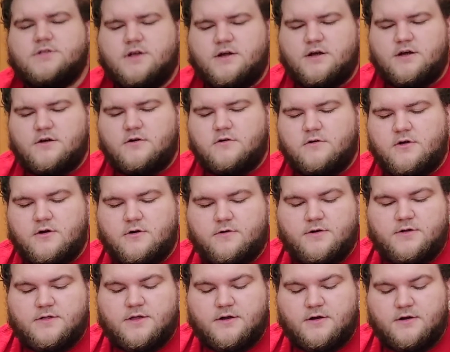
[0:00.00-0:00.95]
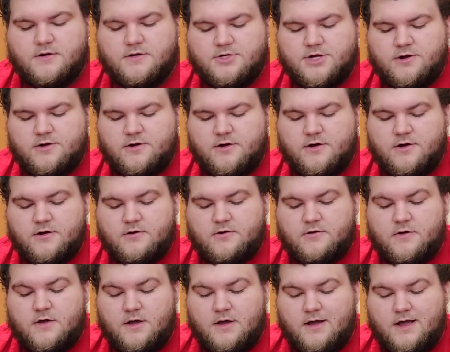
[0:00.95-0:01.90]
uh, Hulk Hogan there.
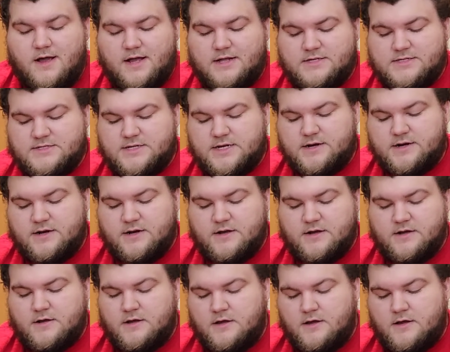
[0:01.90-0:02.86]
Jericho and Cena.